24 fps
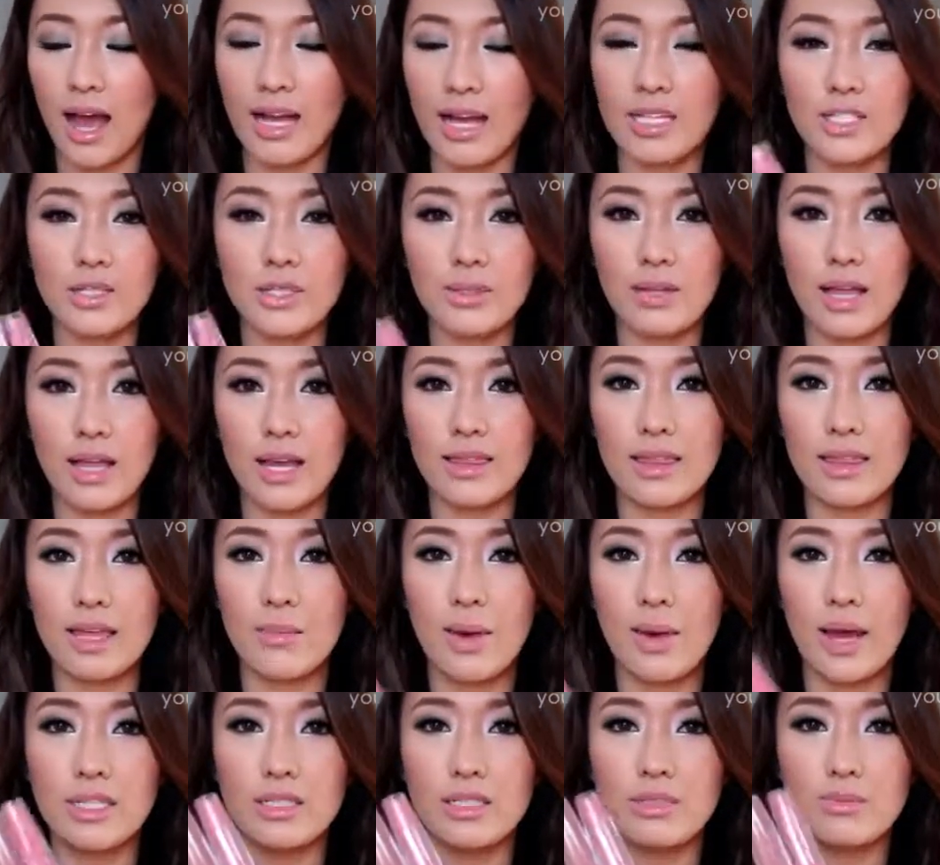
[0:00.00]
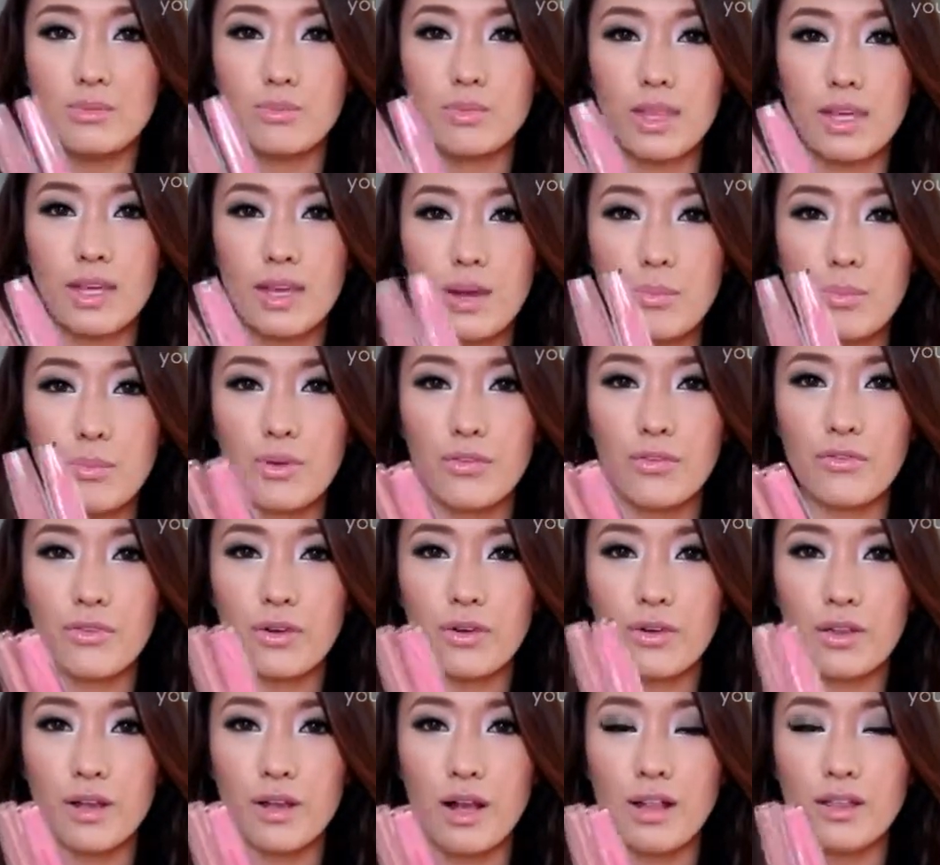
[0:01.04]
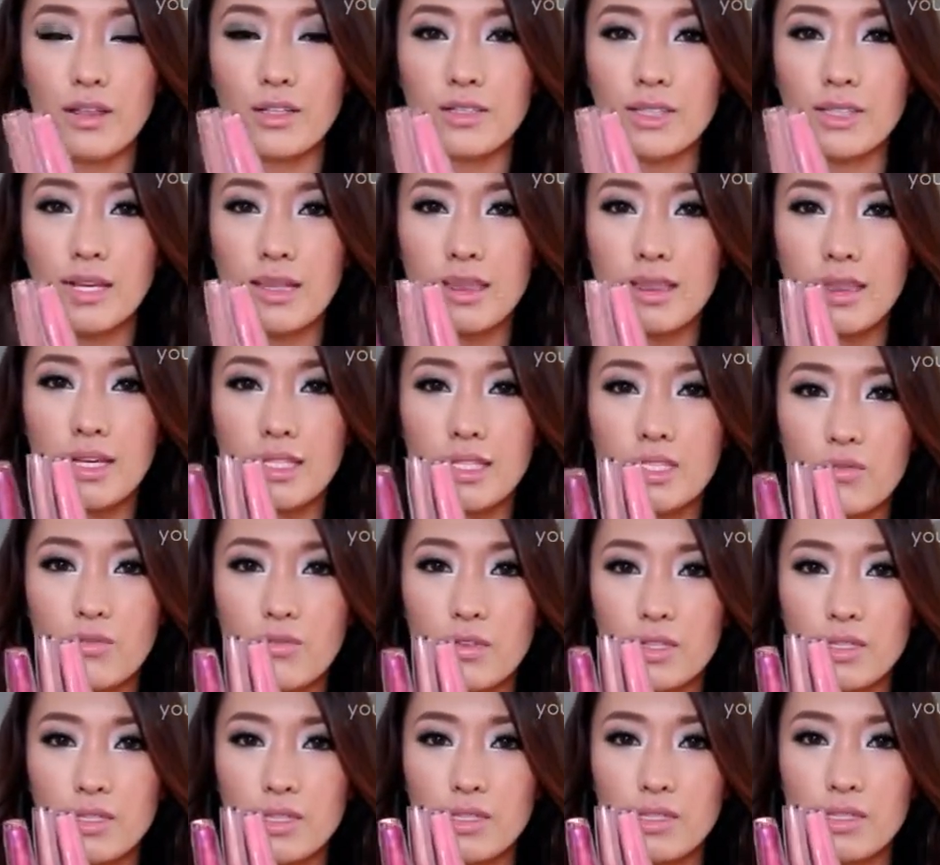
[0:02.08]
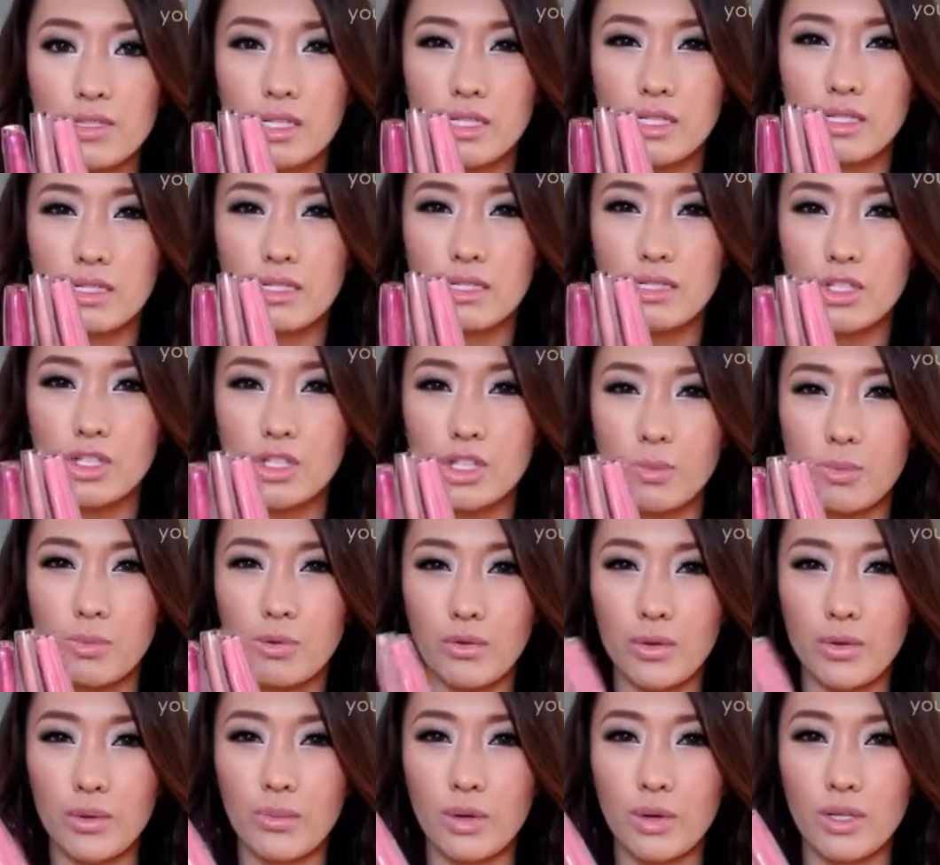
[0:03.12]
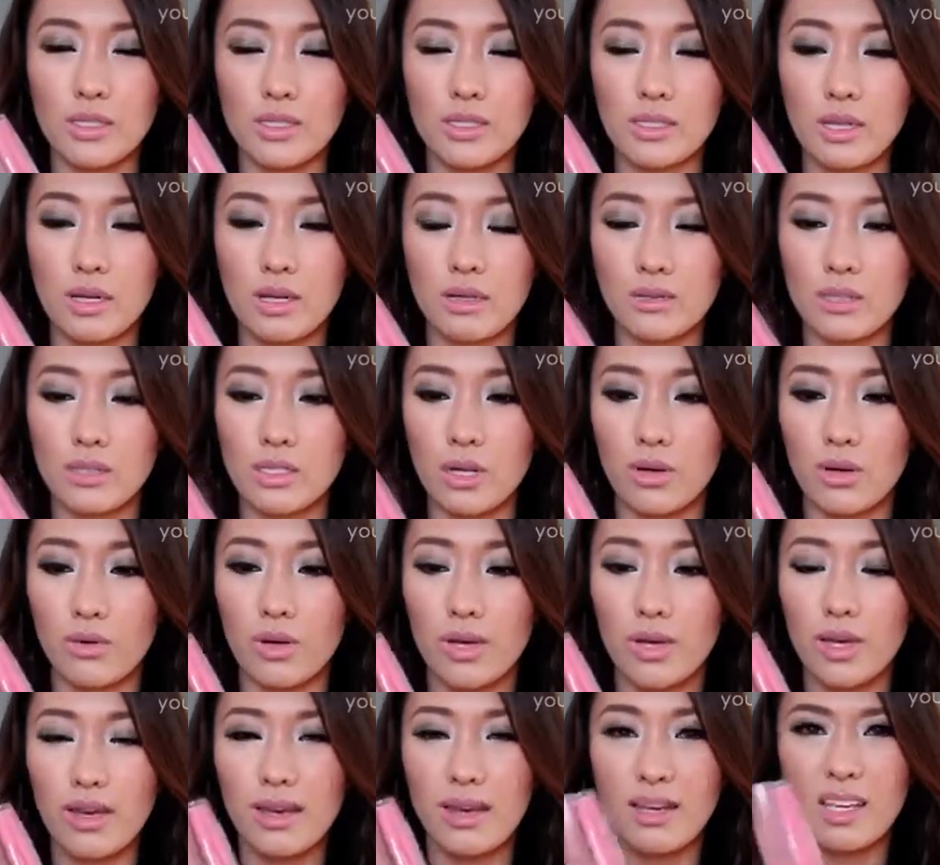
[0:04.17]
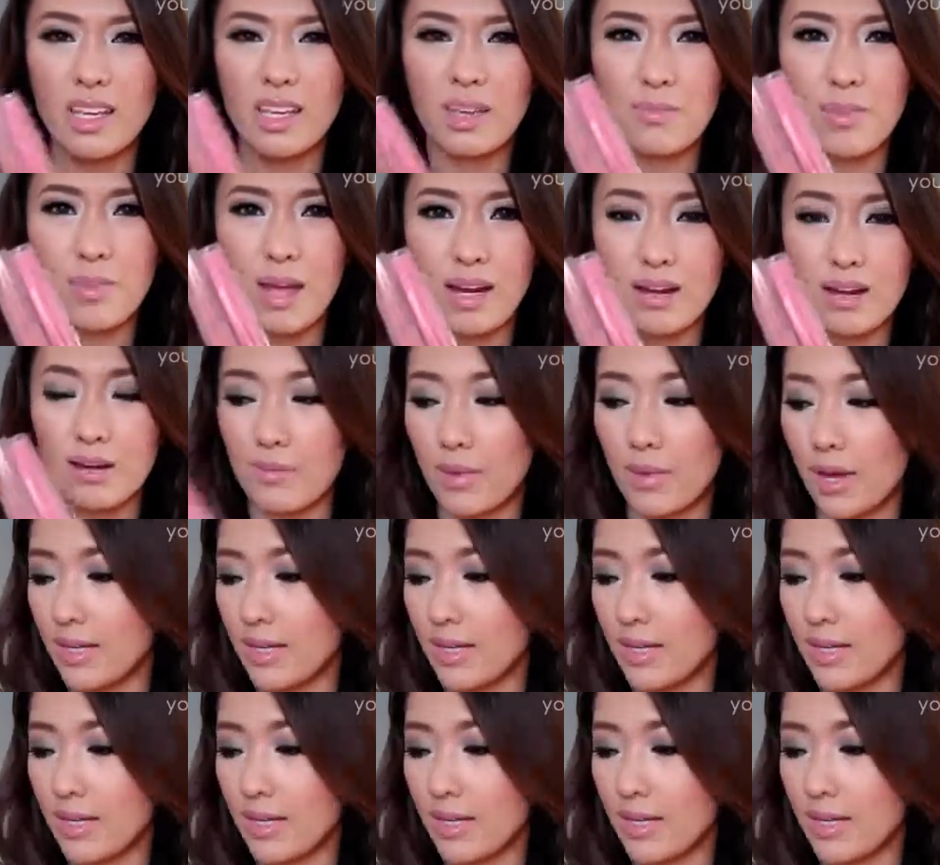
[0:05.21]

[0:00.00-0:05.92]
I do like them. I think I prefer the colors like this versus these shimmery ones though, so keep that in